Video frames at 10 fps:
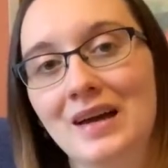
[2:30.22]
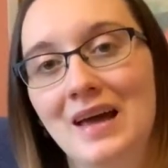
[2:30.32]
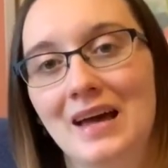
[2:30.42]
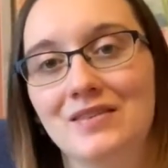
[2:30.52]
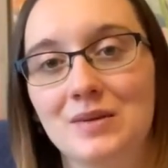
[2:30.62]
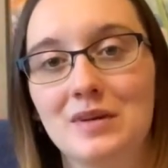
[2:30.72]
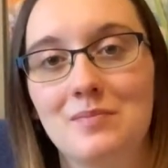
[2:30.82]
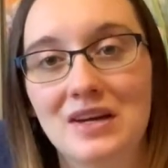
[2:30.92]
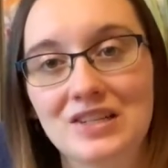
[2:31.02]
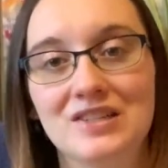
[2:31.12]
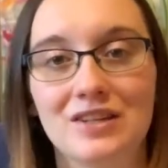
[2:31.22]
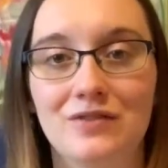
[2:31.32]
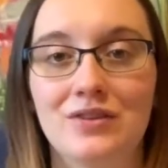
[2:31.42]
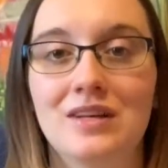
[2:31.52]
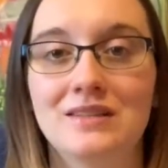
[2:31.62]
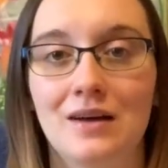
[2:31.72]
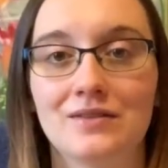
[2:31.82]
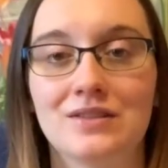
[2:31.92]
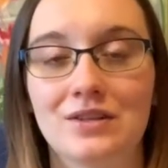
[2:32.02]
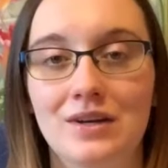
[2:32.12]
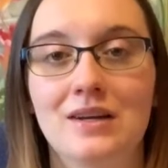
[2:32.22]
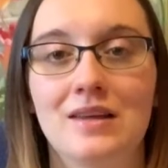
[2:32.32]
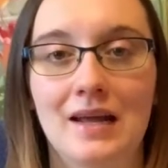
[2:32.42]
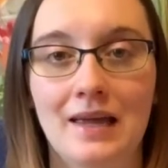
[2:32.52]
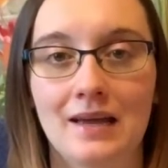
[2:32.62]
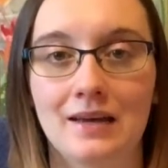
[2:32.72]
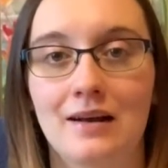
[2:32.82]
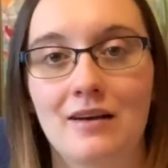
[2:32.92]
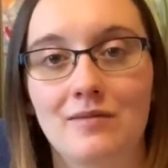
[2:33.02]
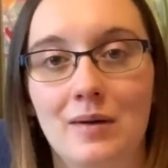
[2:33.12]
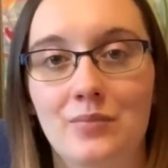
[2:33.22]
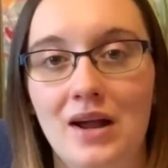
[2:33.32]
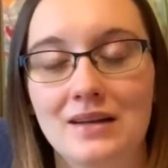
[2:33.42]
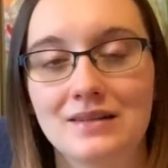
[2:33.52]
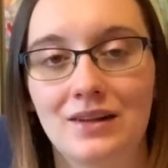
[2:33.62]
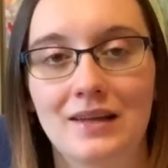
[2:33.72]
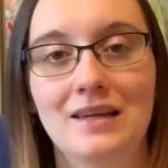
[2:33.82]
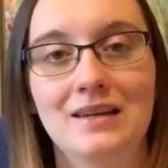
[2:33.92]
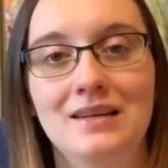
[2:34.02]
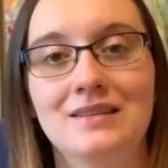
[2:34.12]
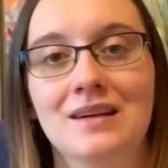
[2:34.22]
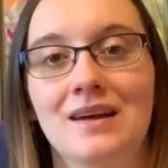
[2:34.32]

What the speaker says: and if somebody mentions a food that sounds good, then I can't get it out of my brain until I eat it.